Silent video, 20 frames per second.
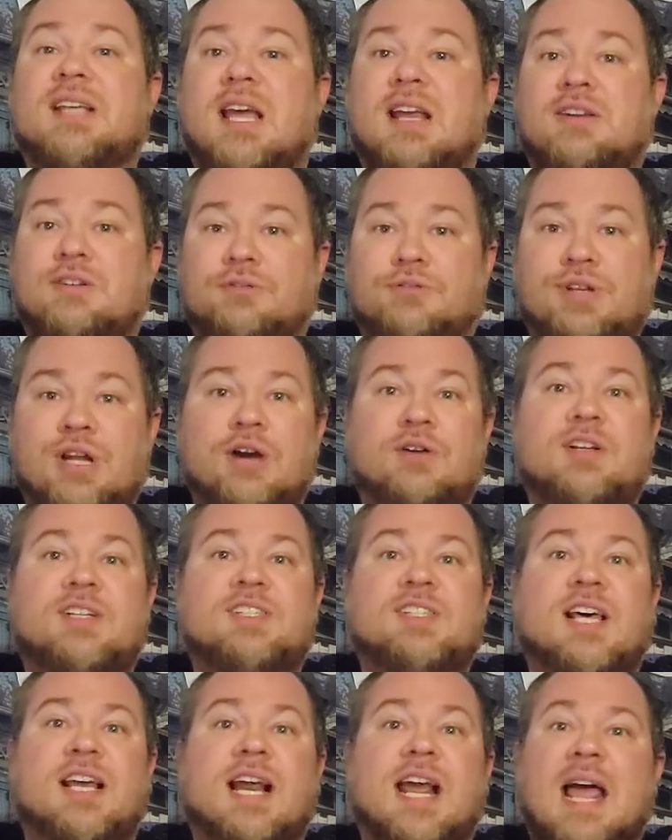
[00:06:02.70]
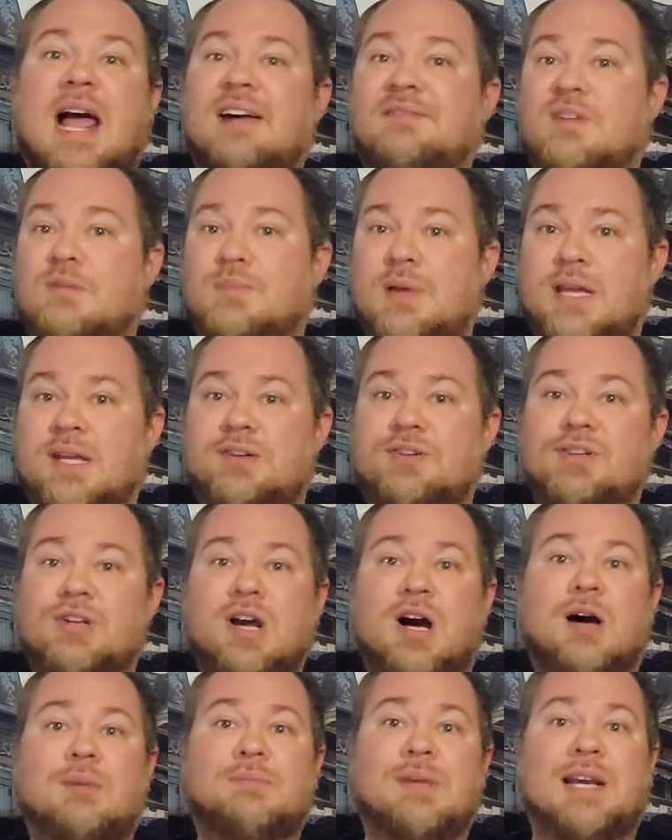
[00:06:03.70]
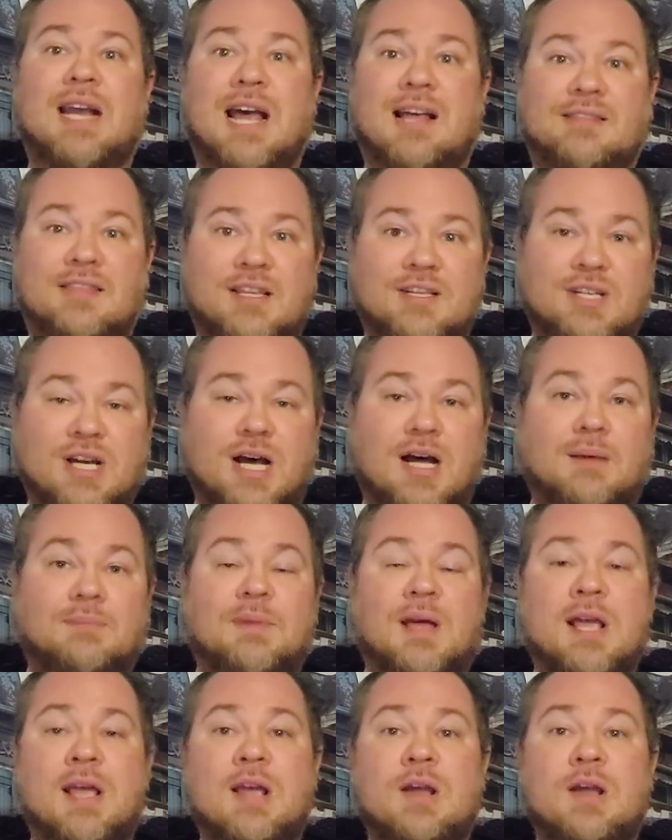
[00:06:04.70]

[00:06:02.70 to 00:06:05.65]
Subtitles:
and you'll notice that I have a pinned comment at the top,